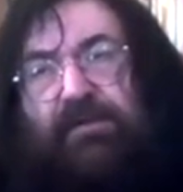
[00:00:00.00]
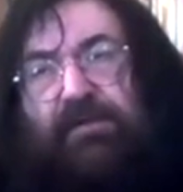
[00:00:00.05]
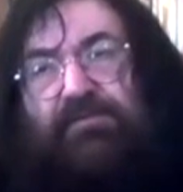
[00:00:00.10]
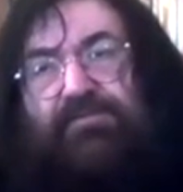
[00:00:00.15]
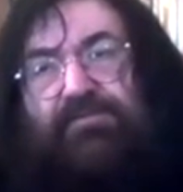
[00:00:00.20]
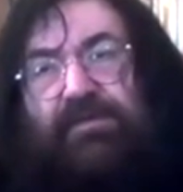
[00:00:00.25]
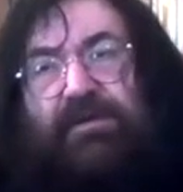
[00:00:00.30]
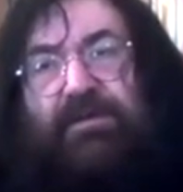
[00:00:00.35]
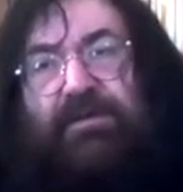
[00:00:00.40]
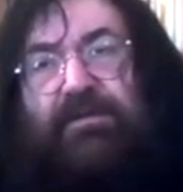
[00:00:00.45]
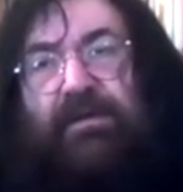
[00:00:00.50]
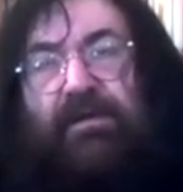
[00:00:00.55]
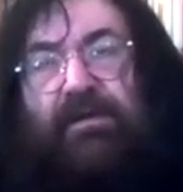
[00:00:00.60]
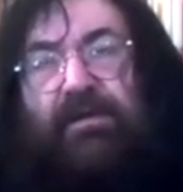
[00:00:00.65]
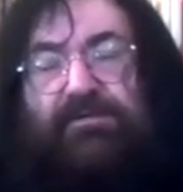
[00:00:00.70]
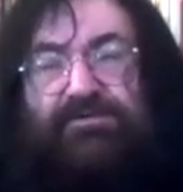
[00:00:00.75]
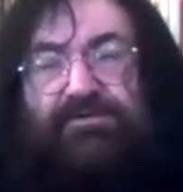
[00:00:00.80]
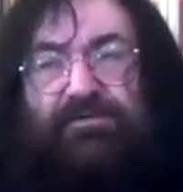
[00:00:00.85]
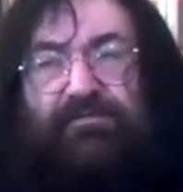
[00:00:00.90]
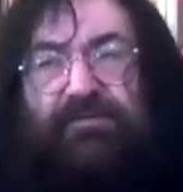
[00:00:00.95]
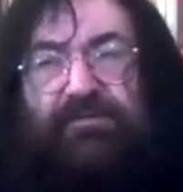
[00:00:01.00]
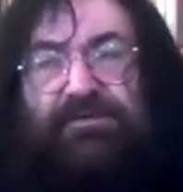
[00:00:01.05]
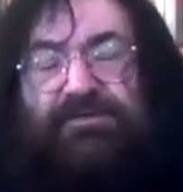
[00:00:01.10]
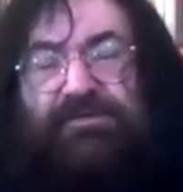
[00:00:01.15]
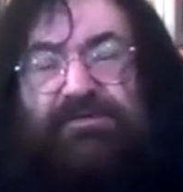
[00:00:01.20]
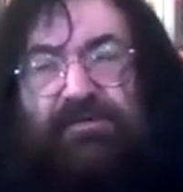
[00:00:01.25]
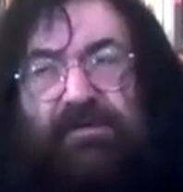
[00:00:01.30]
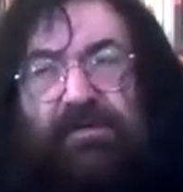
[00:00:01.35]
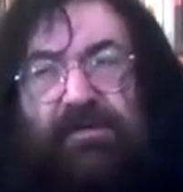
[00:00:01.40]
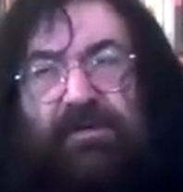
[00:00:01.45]
countries'
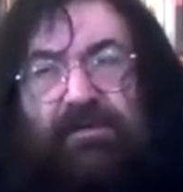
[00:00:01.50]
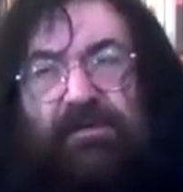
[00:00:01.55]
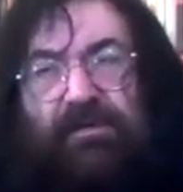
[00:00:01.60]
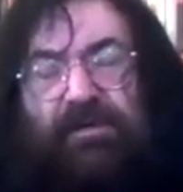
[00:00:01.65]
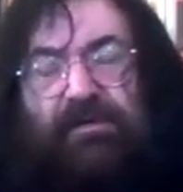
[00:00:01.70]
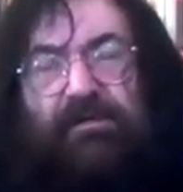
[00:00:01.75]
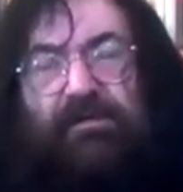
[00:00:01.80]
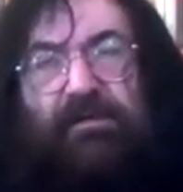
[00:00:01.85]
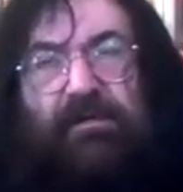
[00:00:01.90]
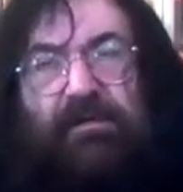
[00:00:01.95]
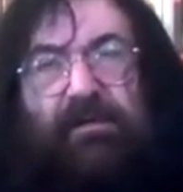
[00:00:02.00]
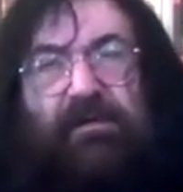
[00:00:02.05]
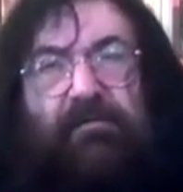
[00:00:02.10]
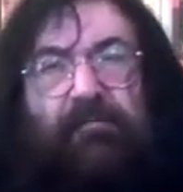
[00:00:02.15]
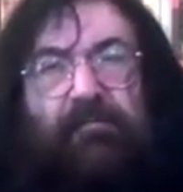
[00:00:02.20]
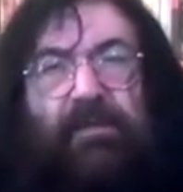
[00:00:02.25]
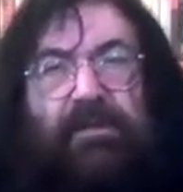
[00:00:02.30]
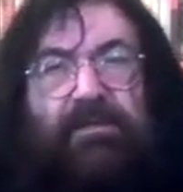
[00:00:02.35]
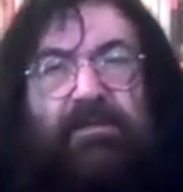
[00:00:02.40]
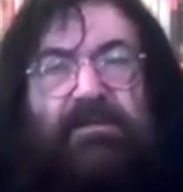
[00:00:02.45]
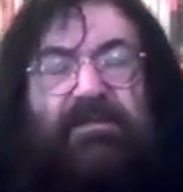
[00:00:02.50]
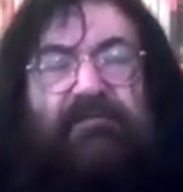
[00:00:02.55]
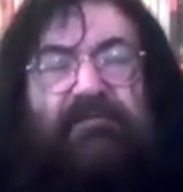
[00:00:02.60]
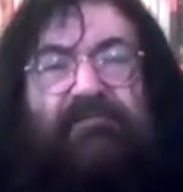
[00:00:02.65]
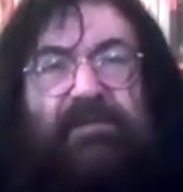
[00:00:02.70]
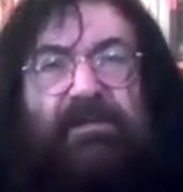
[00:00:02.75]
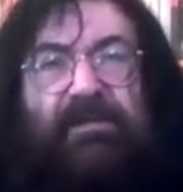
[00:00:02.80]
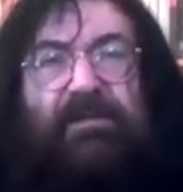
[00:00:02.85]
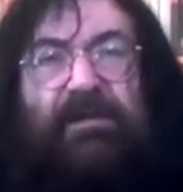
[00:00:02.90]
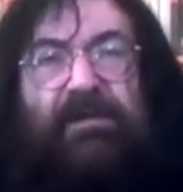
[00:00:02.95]
Jewish
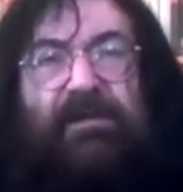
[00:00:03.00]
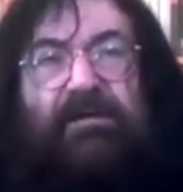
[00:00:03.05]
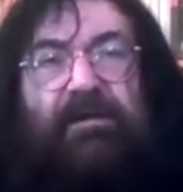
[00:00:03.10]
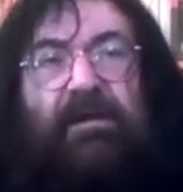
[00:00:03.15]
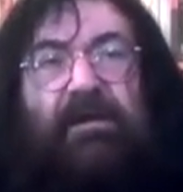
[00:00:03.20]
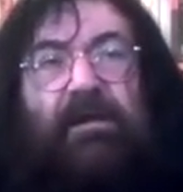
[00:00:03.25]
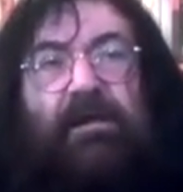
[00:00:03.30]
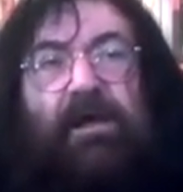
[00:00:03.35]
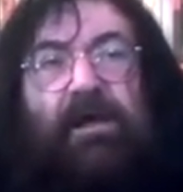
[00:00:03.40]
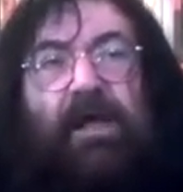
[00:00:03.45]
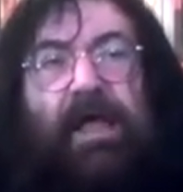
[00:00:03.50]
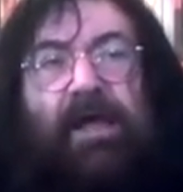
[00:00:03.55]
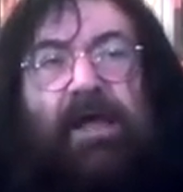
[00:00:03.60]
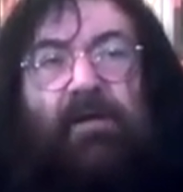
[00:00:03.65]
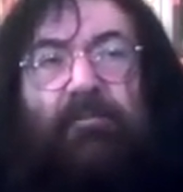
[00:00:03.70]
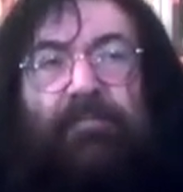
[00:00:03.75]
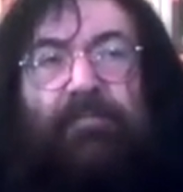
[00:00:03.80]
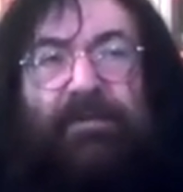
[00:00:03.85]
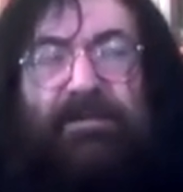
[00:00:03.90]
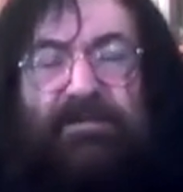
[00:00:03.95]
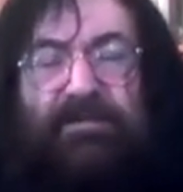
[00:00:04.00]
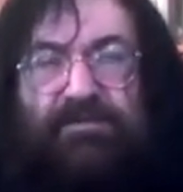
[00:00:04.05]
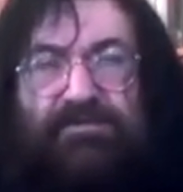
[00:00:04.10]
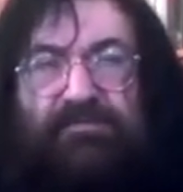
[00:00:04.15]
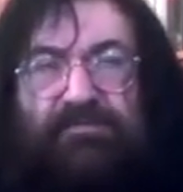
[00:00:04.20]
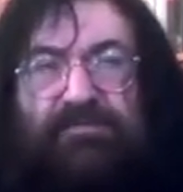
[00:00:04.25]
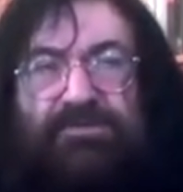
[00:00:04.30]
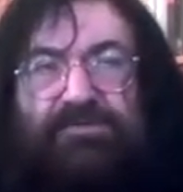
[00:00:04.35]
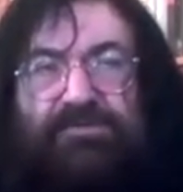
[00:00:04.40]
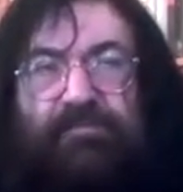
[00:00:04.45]
civilian helpless
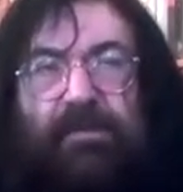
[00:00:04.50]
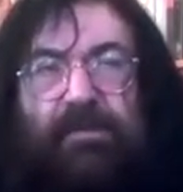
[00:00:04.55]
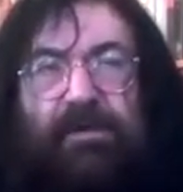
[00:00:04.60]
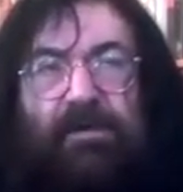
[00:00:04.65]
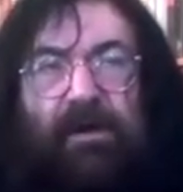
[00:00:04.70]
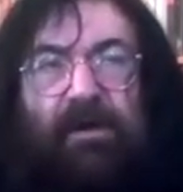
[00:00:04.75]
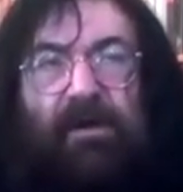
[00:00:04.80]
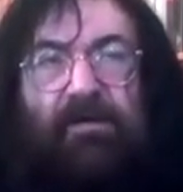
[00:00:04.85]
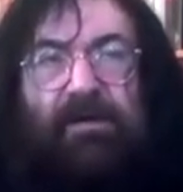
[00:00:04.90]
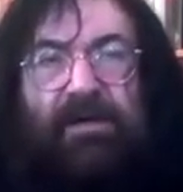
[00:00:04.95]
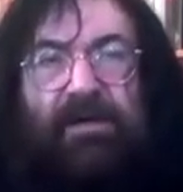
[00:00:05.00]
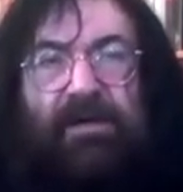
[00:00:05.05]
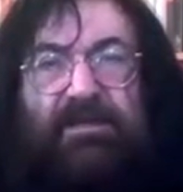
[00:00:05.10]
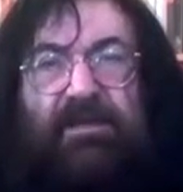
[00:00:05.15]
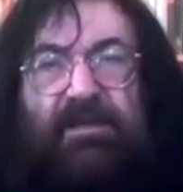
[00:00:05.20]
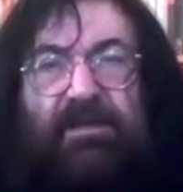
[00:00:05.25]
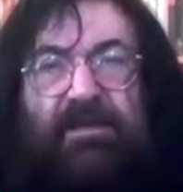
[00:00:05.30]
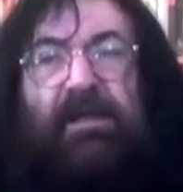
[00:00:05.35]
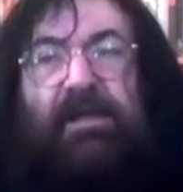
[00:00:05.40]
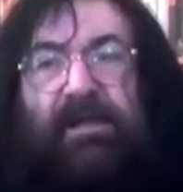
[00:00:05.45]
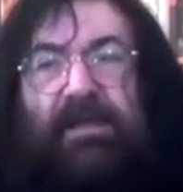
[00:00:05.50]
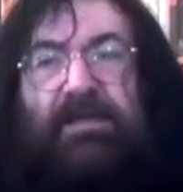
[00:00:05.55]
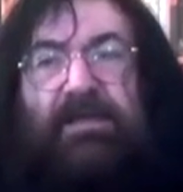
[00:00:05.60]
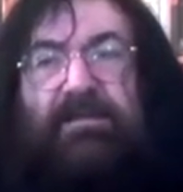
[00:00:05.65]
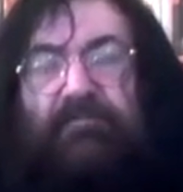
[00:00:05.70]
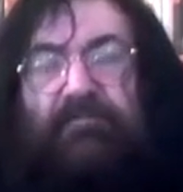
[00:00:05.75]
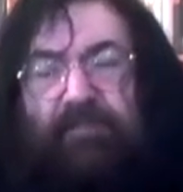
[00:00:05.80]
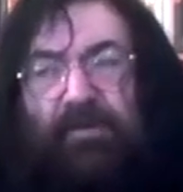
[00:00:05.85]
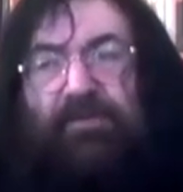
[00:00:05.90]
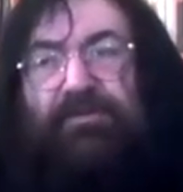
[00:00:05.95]
Jewish minorities
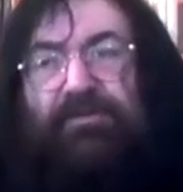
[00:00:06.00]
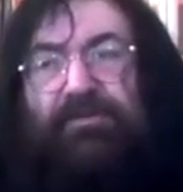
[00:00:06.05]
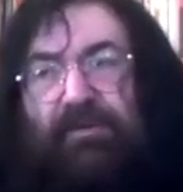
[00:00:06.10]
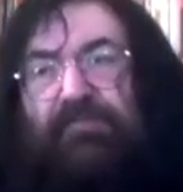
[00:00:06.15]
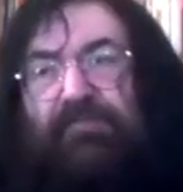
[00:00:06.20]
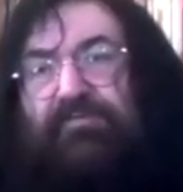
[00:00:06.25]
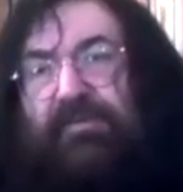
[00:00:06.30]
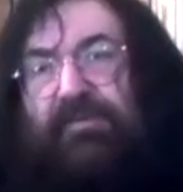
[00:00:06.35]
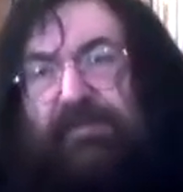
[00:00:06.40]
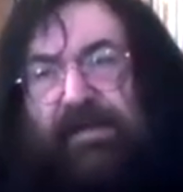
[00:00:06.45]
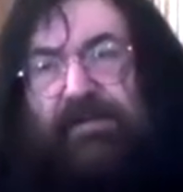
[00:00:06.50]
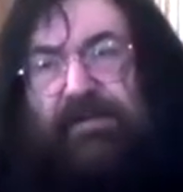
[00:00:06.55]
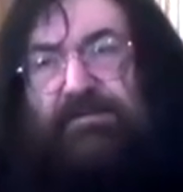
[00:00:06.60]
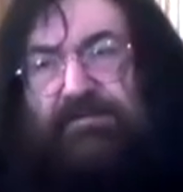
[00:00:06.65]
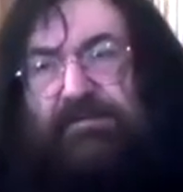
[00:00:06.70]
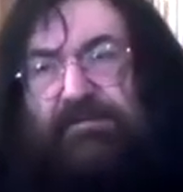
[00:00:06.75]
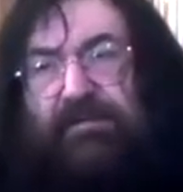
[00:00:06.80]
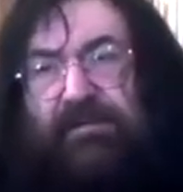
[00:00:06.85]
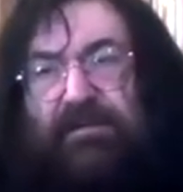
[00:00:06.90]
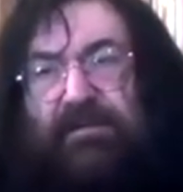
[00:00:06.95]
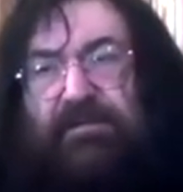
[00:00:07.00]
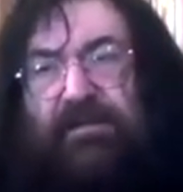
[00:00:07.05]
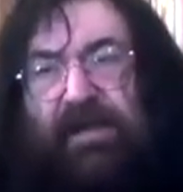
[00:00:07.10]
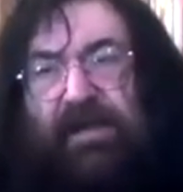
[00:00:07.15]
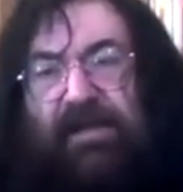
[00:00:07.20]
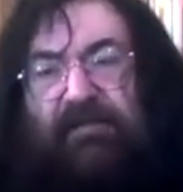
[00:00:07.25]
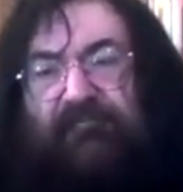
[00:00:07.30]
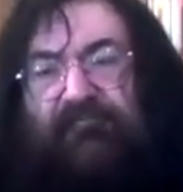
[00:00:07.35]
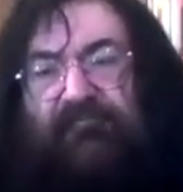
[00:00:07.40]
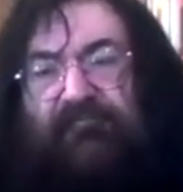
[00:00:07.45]
is both ultranationalist
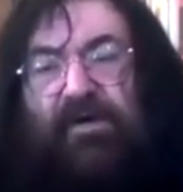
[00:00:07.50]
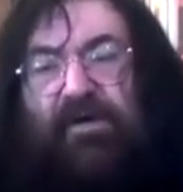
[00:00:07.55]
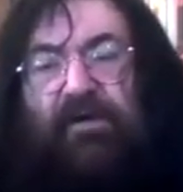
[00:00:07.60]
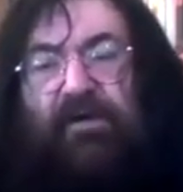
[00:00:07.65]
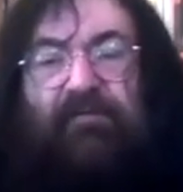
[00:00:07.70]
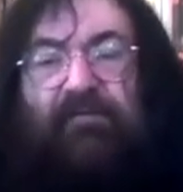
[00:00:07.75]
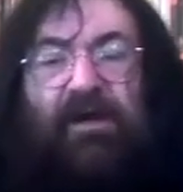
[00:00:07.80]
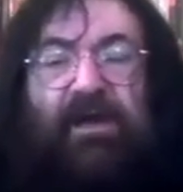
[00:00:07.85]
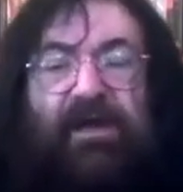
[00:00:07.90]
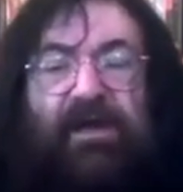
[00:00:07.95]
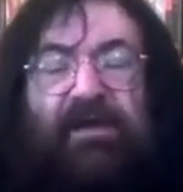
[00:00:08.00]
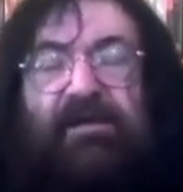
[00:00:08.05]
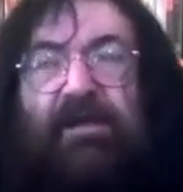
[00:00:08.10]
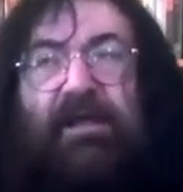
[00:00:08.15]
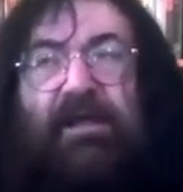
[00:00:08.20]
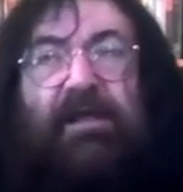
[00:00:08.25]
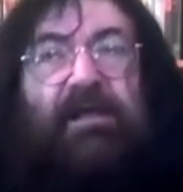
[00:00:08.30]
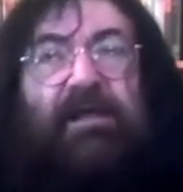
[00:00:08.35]
and far right,